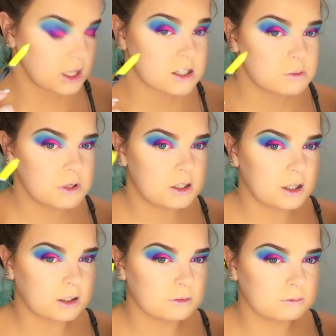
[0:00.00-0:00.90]
It's a bit
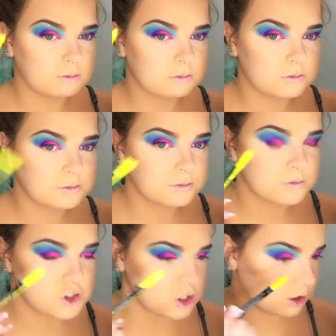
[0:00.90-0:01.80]
like
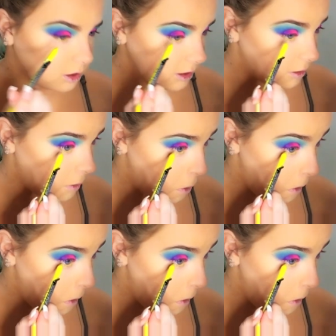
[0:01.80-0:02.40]
chunky.